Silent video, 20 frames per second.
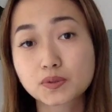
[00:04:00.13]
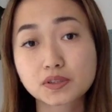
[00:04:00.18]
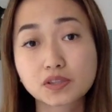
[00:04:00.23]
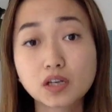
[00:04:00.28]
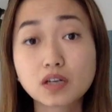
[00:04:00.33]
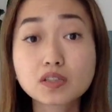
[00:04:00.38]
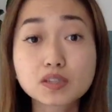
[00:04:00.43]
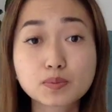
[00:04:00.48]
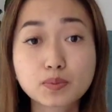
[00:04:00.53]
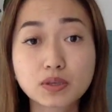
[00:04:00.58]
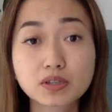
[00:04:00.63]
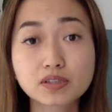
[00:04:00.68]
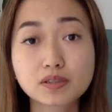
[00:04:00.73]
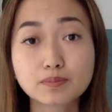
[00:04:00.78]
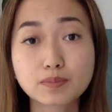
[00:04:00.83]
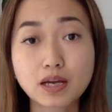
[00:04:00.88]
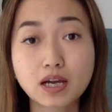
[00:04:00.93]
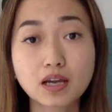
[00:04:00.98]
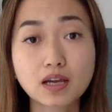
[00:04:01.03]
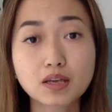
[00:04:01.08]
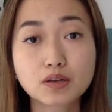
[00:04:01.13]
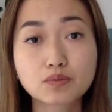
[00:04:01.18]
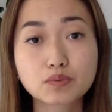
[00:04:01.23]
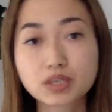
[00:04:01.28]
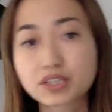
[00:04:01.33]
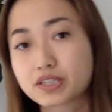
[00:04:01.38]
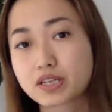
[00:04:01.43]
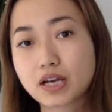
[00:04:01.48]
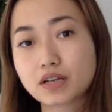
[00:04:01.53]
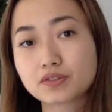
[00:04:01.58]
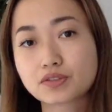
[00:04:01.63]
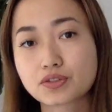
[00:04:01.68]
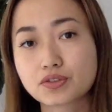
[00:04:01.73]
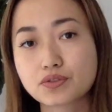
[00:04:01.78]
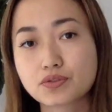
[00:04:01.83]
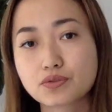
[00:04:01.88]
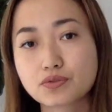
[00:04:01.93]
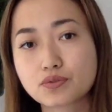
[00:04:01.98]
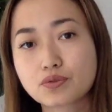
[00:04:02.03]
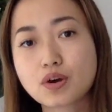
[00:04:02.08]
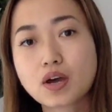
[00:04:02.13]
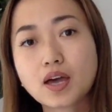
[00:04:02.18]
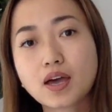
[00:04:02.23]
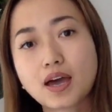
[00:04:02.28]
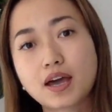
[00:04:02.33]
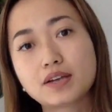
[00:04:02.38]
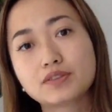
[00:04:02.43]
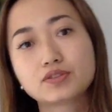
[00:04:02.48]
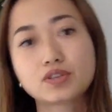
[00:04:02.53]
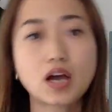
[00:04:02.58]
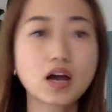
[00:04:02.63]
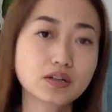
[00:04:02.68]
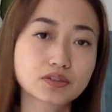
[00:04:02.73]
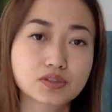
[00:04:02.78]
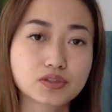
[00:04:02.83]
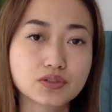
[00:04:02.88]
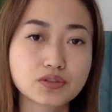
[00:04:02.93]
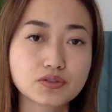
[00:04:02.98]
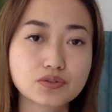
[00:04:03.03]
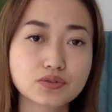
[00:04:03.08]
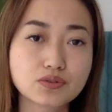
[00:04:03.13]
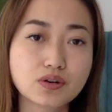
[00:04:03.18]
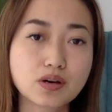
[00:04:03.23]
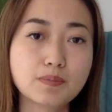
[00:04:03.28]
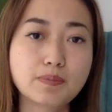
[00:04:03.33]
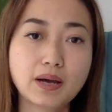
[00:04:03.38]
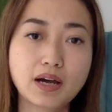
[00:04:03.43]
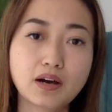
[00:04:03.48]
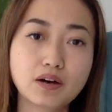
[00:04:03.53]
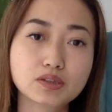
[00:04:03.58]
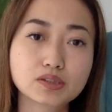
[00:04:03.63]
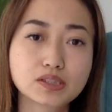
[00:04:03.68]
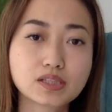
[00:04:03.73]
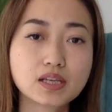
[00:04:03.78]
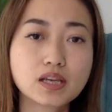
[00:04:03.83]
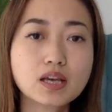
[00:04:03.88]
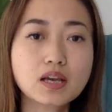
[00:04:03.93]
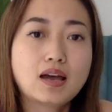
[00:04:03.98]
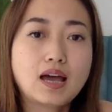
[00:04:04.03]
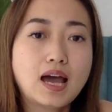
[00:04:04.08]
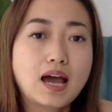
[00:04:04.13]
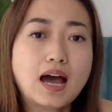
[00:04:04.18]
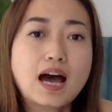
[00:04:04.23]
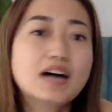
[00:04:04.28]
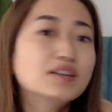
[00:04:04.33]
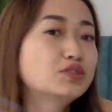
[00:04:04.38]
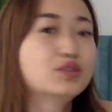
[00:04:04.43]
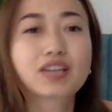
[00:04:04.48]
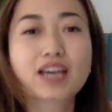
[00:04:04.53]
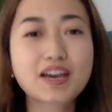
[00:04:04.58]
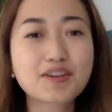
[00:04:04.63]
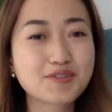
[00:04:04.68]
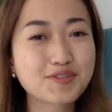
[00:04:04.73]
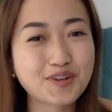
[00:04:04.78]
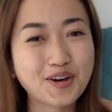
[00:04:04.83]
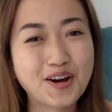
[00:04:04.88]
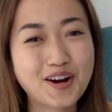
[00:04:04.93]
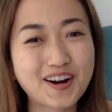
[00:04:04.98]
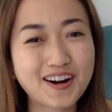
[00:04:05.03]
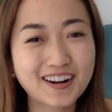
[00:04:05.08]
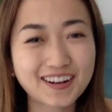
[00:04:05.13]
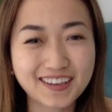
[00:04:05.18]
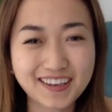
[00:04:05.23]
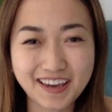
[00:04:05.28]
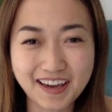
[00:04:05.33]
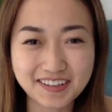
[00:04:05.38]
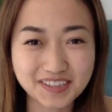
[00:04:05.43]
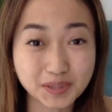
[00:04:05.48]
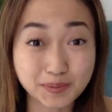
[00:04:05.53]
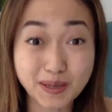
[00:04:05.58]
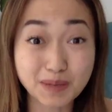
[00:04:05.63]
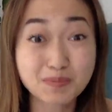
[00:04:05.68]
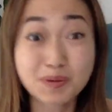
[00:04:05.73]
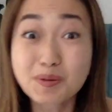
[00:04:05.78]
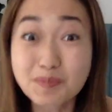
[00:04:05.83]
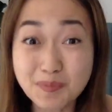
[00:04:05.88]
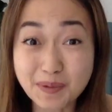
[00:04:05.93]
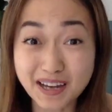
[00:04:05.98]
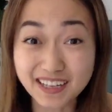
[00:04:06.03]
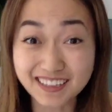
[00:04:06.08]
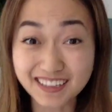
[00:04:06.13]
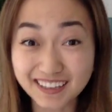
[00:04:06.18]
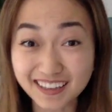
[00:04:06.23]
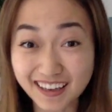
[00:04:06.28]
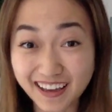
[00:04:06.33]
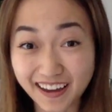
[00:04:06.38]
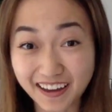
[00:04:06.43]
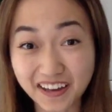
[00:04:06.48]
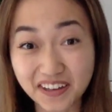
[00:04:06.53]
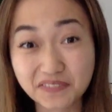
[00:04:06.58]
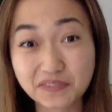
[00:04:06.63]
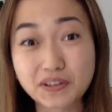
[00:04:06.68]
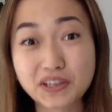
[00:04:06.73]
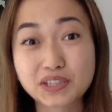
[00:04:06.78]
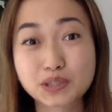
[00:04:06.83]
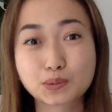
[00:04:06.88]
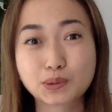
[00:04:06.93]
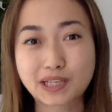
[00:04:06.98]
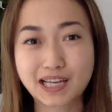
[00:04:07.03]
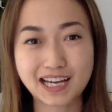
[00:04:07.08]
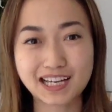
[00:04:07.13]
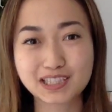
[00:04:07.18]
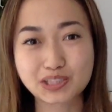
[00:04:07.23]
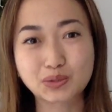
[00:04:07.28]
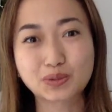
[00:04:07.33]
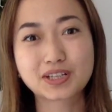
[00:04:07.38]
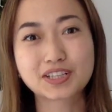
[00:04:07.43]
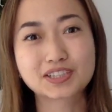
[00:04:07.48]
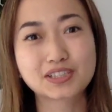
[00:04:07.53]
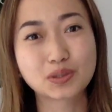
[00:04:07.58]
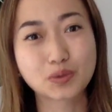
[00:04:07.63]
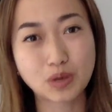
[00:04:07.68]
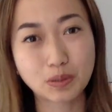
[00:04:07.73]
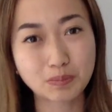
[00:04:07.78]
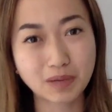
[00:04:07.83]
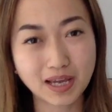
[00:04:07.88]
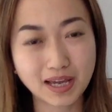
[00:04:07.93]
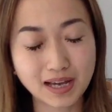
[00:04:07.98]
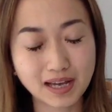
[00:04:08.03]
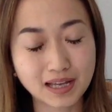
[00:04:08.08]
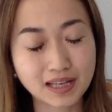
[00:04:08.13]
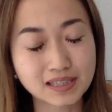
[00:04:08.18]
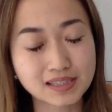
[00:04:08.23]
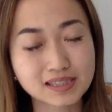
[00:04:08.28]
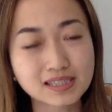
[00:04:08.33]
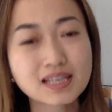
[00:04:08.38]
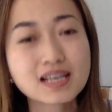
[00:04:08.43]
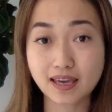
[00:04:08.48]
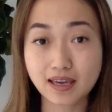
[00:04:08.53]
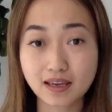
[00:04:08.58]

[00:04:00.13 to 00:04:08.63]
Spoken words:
a salesperson might reach out to you and talk to you about how to get your account spend more money on Facebook ads or Instagram ads.